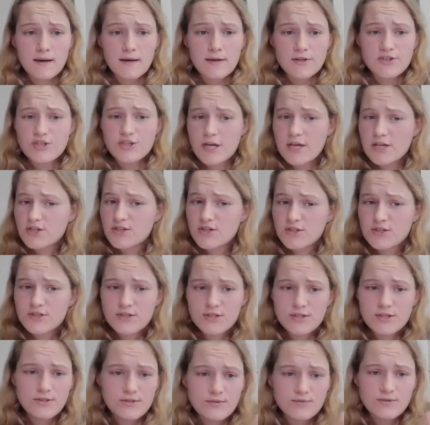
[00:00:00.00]

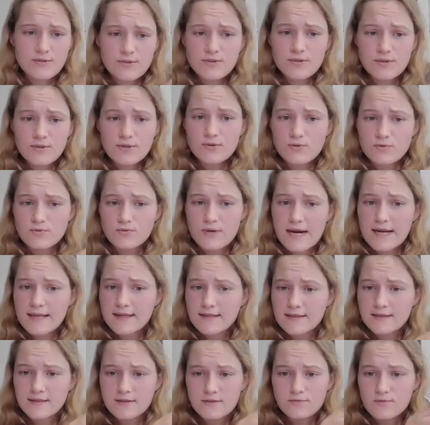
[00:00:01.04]
changes to the
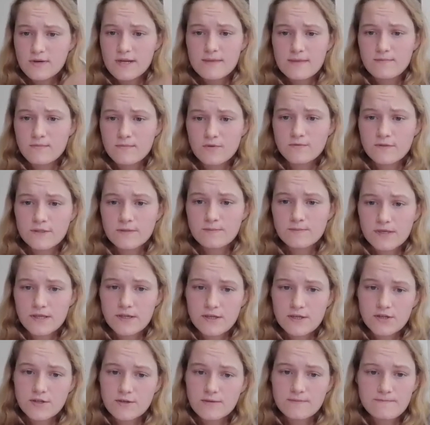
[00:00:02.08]
rate and rhythm of
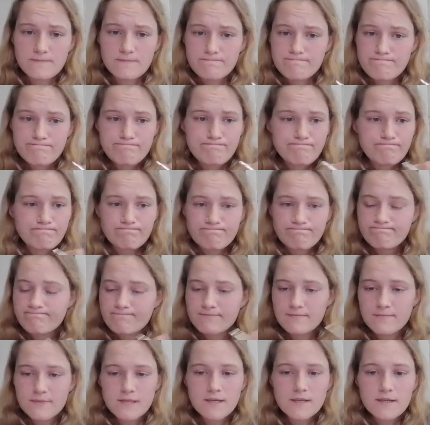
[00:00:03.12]
speech,
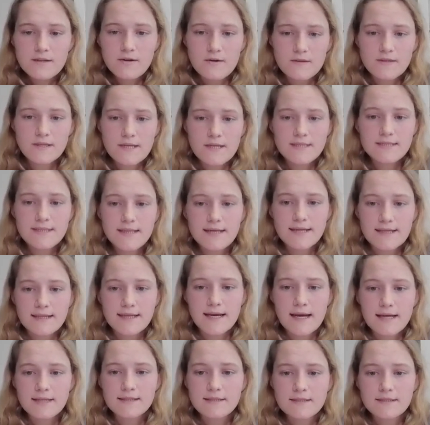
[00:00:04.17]
things like
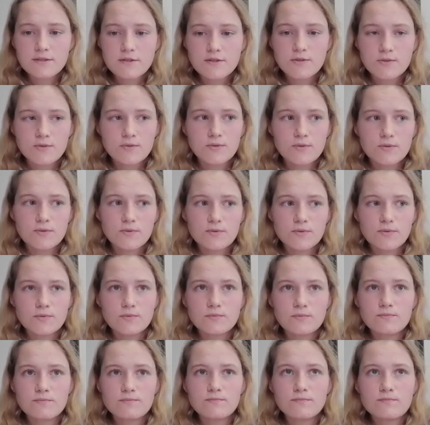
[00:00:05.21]
that,
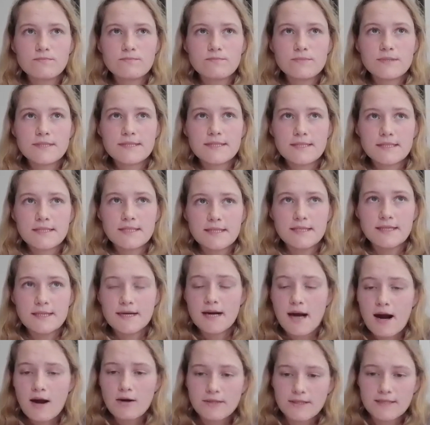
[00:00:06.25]
to see
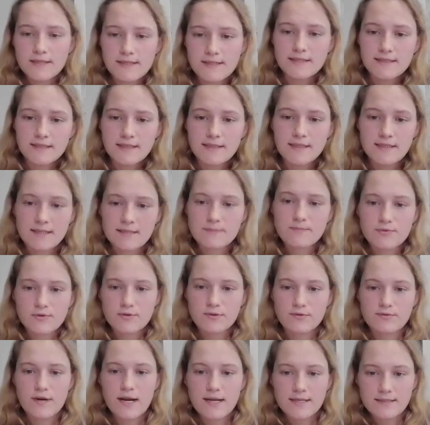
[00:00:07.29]
how the diseases
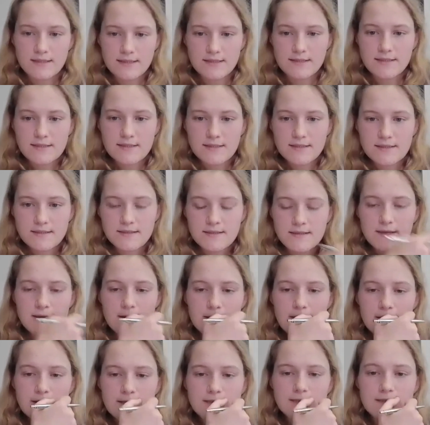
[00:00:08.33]
progresses.
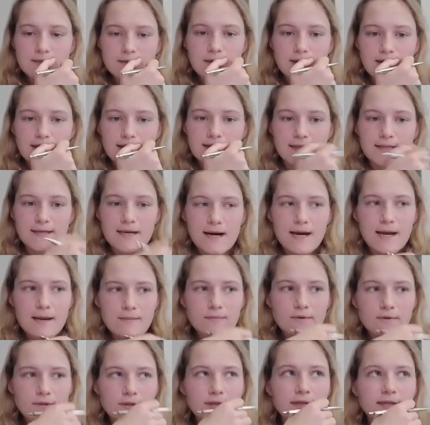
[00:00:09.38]
So, and
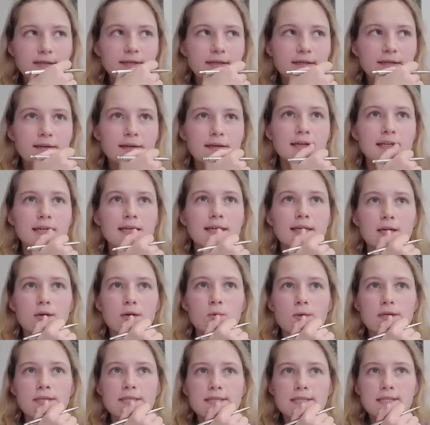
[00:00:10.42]
I'm on the
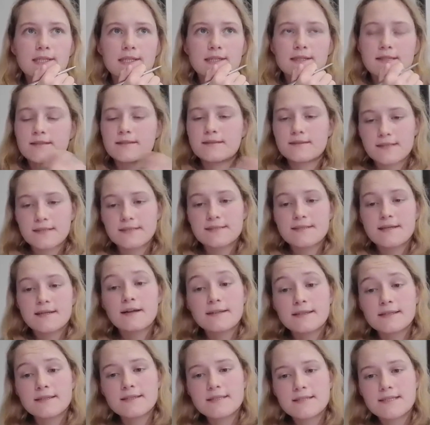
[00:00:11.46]
linguistic
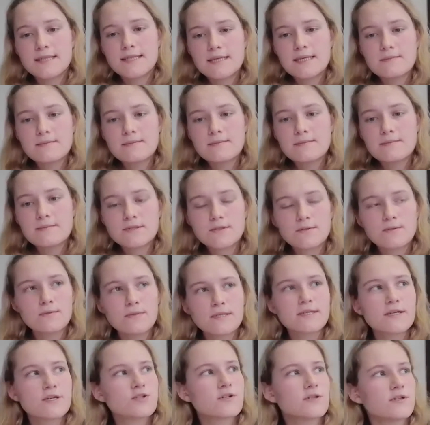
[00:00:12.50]
consultant team, so we're
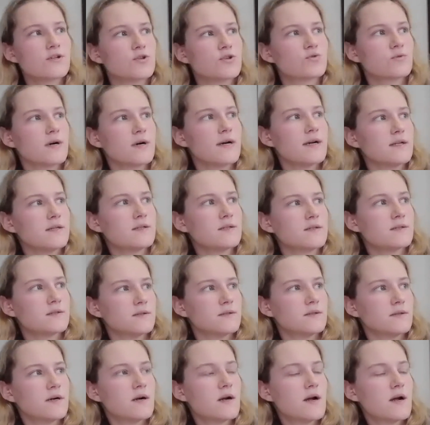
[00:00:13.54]
essentially trying
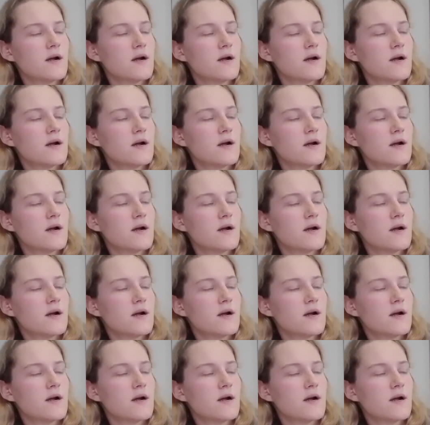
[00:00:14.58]
to